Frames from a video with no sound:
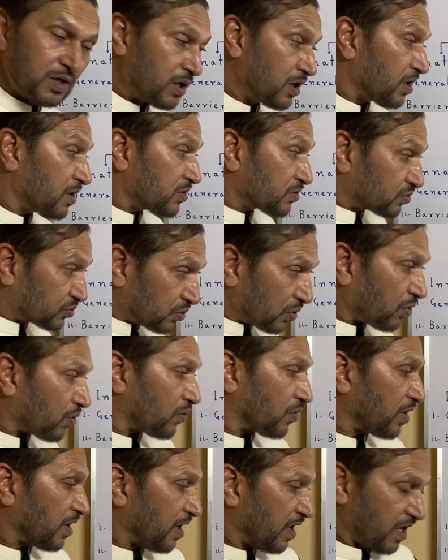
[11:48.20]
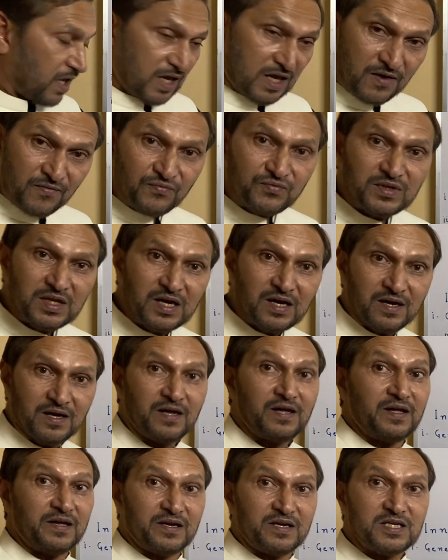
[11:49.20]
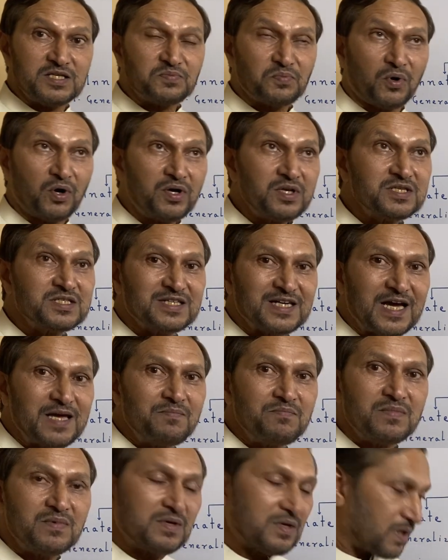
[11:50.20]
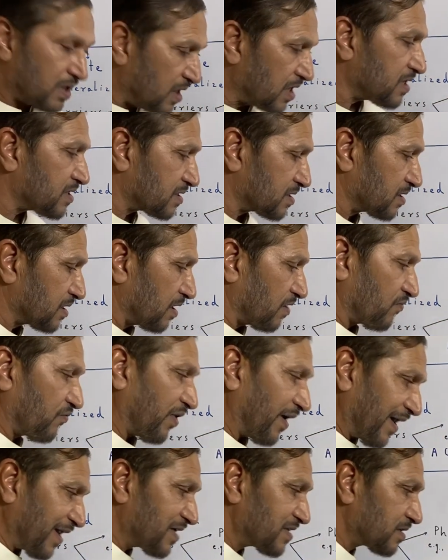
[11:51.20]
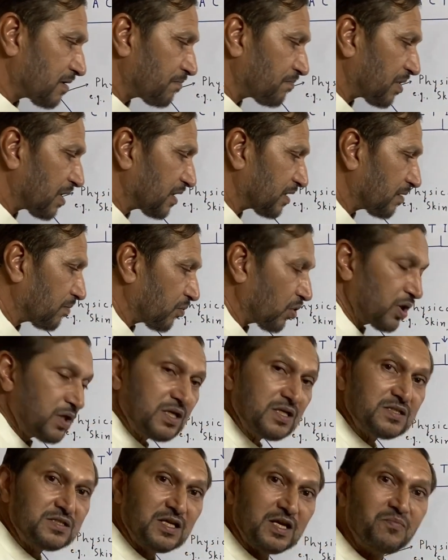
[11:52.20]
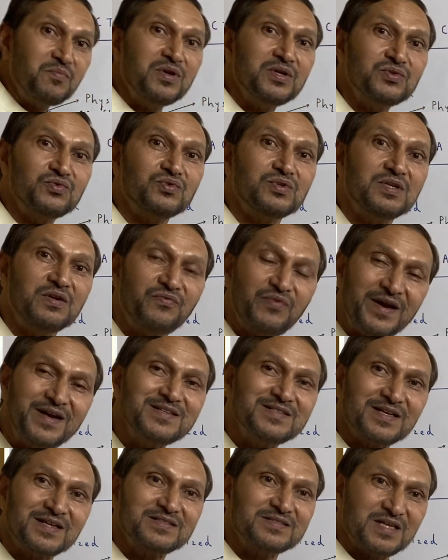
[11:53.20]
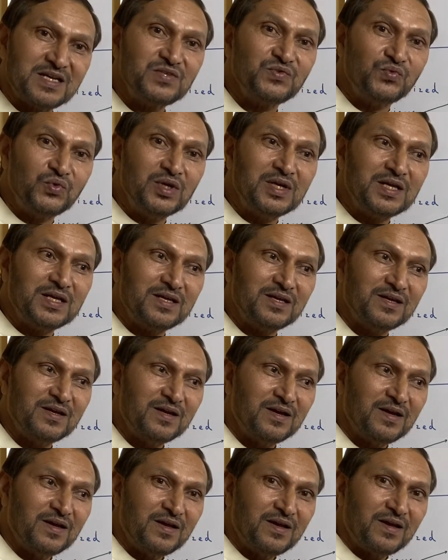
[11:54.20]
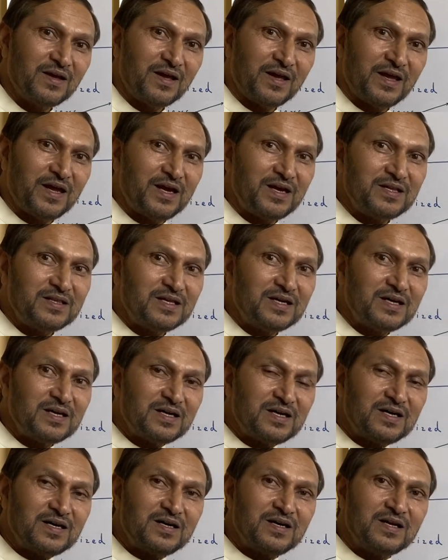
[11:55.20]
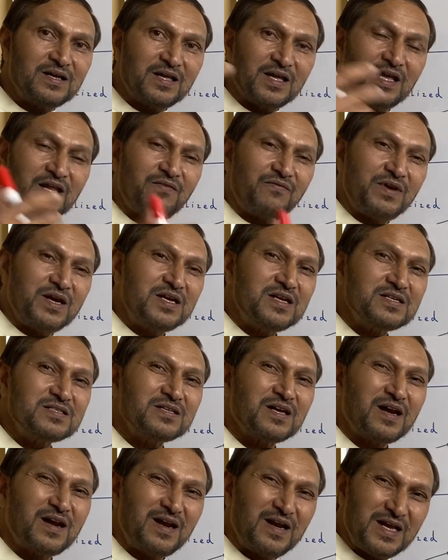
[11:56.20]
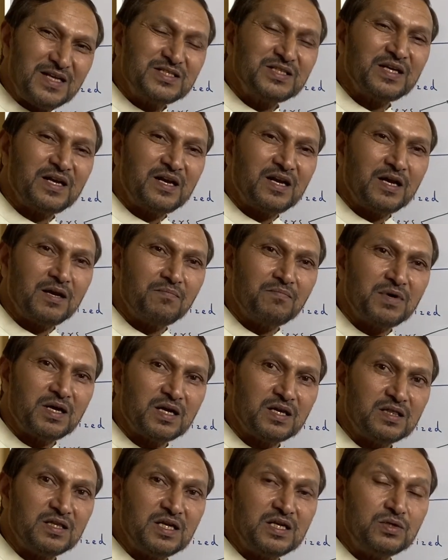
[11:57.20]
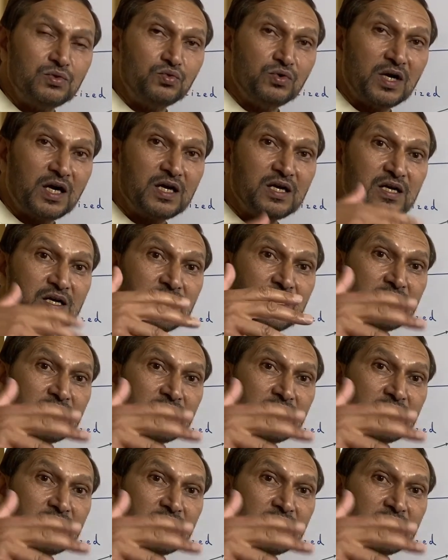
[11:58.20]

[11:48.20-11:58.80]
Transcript: So if the response time is, for example, the body is able to defend successfully and the invaders are lesser in number, they do not